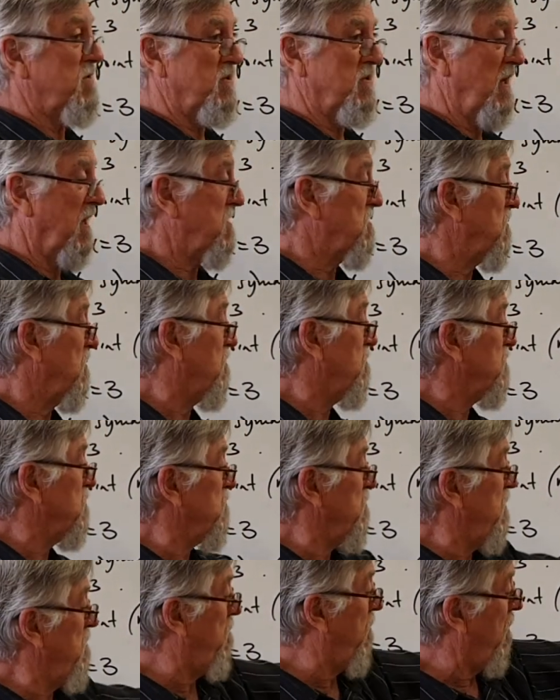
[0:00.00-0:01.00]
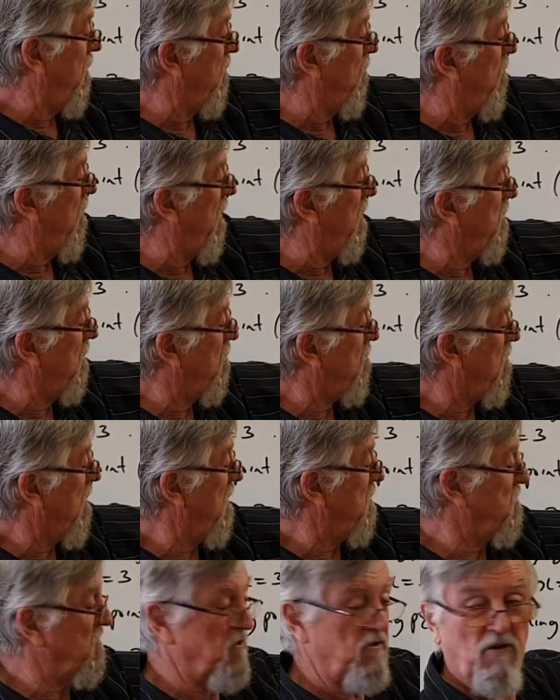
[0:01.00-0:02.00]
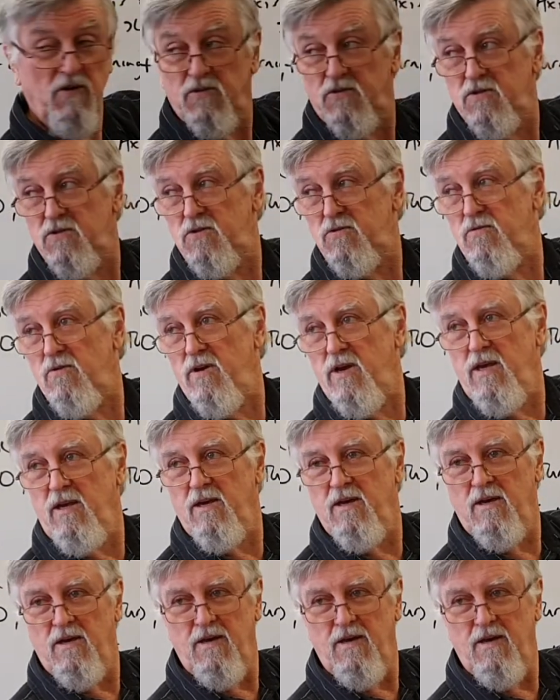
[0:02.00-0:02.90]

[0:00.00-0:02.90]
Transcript: is x equals 3. By the way, the equation is not just 3.